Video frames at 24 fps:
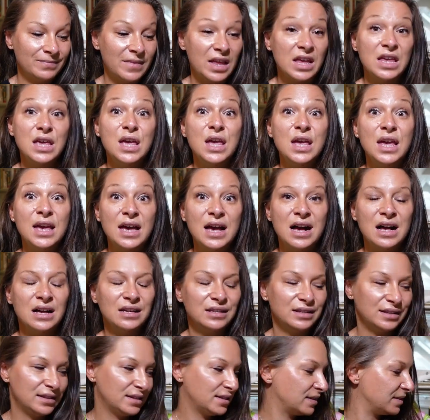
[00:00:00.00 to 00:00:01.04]

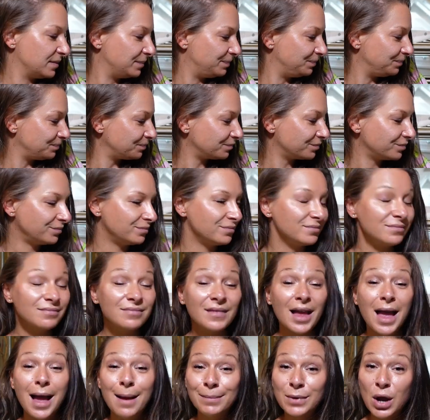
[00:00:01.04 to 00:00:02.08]
yes,
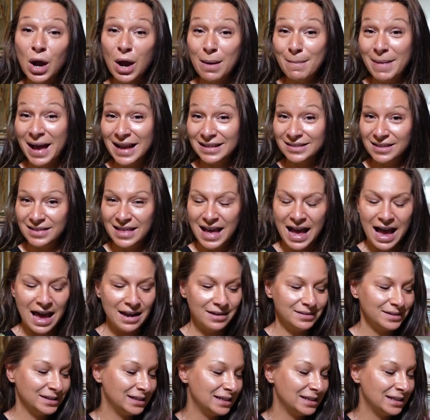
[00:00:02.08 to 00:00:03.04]
I'm going back to that.